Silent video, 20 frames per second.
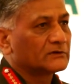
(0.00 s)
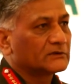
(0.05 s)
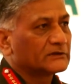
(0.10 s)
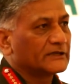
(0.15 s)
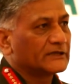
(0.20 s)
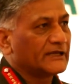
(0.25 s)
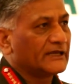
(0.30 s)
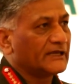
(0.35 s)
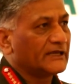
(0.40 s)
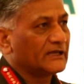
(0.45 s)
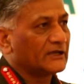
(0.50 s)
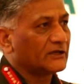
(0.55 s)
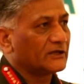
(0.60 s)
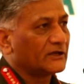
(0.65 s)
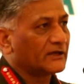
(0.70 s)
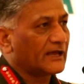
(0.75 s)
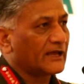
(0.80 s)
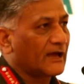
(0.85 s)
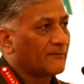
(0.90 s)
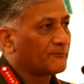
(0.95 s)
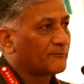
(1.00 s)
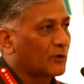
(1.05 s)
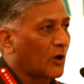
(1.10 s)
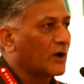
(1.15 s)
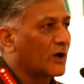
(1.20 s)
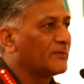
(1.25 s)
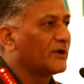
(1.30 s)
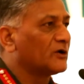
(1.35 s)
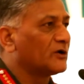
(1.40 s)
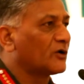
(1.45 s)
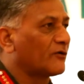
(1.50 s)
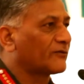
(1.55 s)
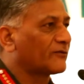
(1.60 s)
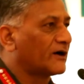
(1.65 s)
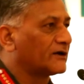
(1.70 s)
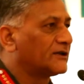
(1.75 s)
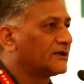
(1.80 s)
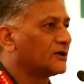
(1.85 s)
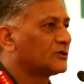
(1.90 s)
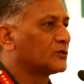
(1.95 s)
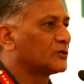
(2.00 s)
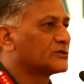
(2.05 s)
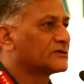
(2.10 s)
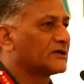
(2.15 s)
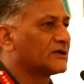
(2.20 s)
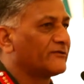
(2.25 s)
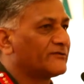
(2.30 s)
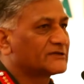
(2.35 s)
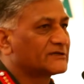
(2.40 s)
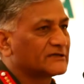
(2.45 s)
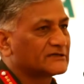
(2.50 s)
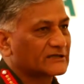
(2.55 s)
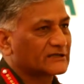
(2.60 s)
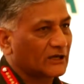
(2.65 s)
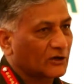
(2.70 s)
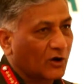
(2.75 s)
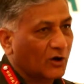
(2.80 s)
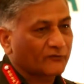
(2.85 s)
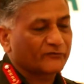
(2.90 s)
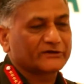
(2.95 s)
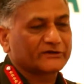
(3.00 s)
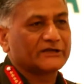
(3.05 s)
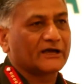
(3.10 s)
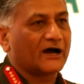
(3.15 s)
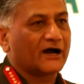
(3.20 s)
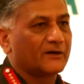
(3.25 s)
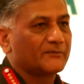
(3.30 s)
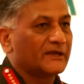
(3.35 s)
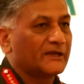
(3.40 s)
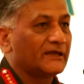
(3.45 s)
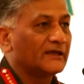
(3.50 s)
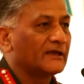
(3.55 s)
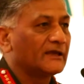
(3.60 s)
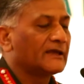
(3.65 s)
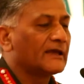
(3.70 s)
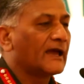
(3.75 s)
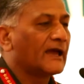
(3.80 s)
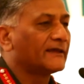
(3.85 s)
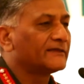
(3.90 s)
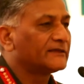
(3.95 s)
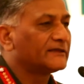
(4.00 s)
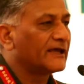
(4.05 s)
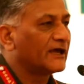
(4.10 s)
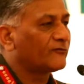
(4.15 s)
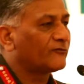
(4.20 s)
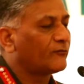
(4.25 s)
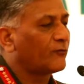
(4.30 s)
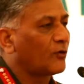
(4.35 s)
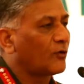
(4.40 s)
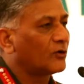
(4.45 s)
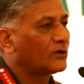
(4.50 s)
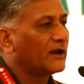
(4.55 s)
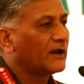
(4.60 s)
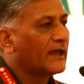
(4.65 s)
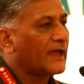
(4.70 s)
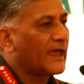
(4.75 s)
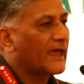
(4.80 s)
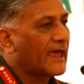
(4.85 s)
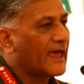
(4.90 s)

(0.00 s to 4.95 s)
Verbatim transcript: the employment of other two services along with the army and therefore